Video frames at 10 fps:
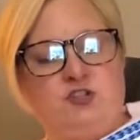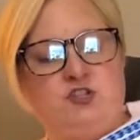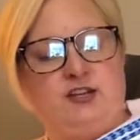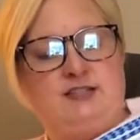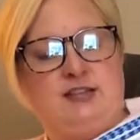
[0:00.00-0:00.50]

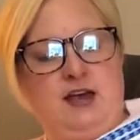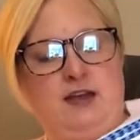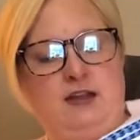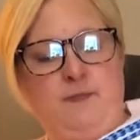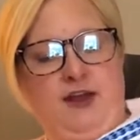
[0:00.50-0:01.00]
shook its
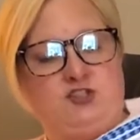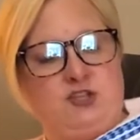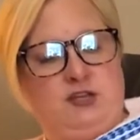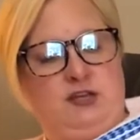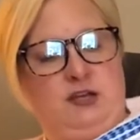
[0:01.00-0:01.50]
head
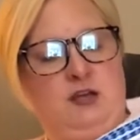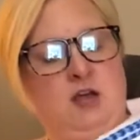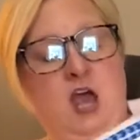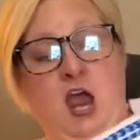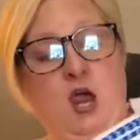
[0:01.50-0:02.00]
impatiently
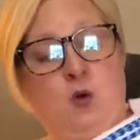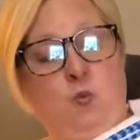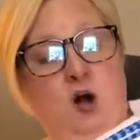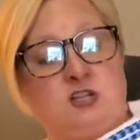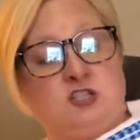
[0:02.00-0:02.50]
and
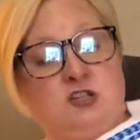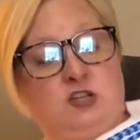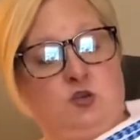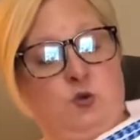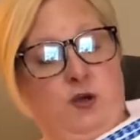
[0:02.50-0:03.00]
walked a
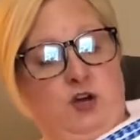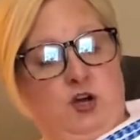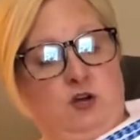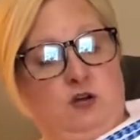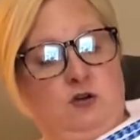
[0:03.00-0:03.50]
little quicker.